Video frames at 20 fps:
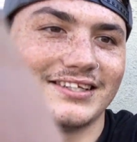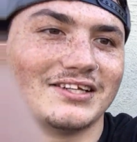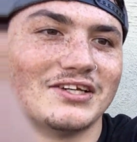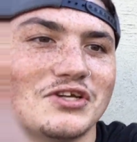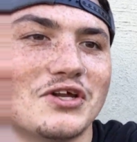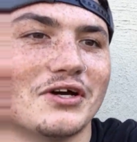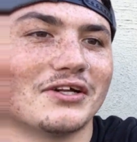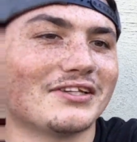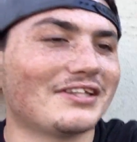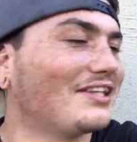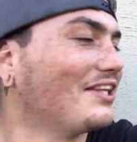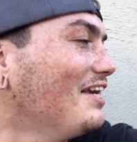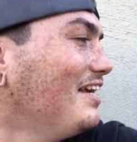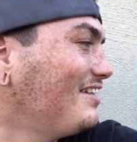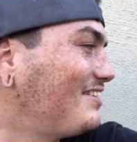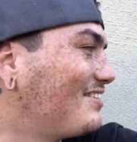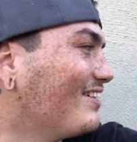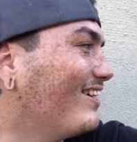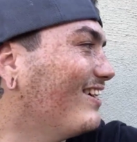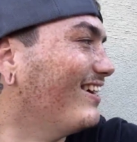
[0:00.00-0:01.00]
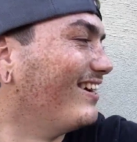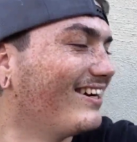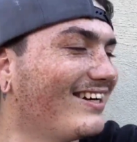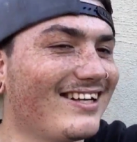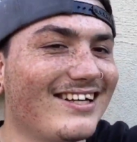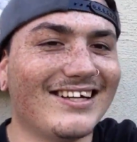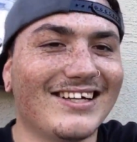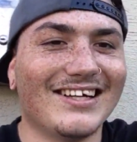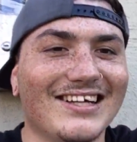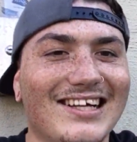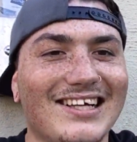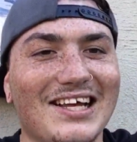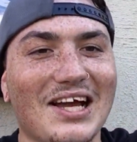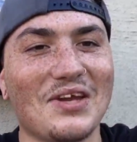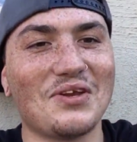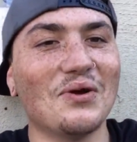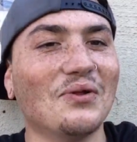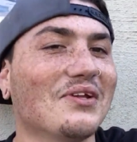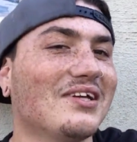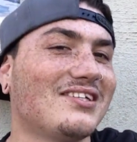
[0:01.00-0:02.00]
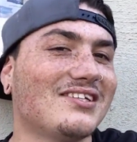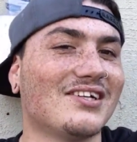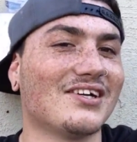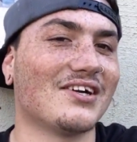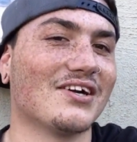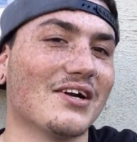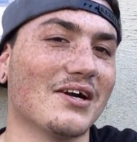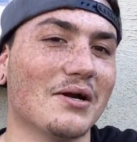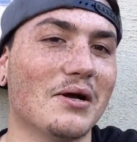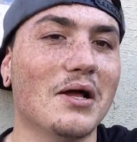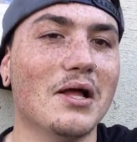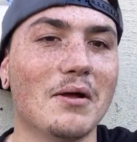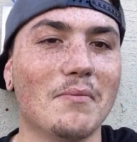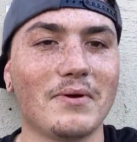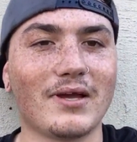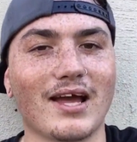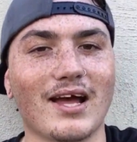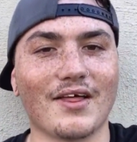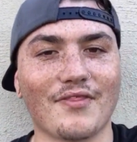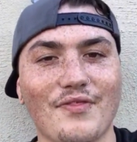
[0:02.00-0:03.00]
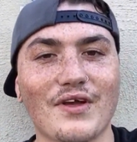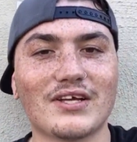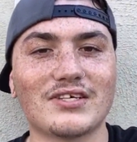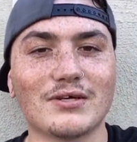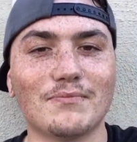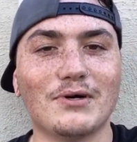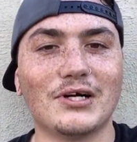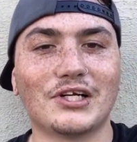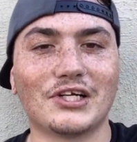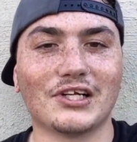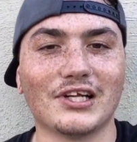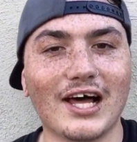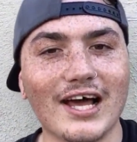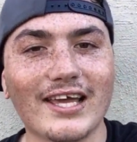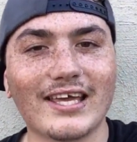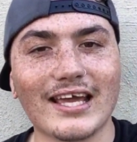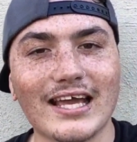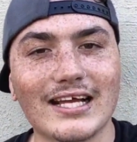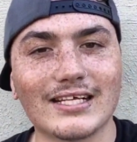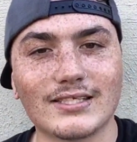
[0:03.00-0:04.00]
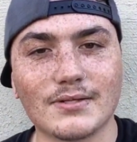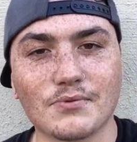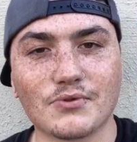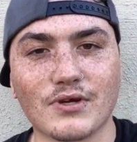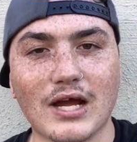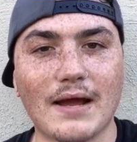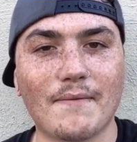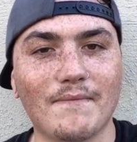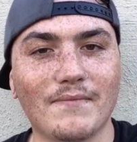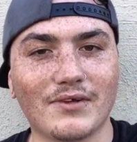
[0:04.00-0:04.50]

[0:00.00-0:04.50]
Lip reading: No, Lisa! Don't listen to her. But yeah, thanks so much. Like and subscribe.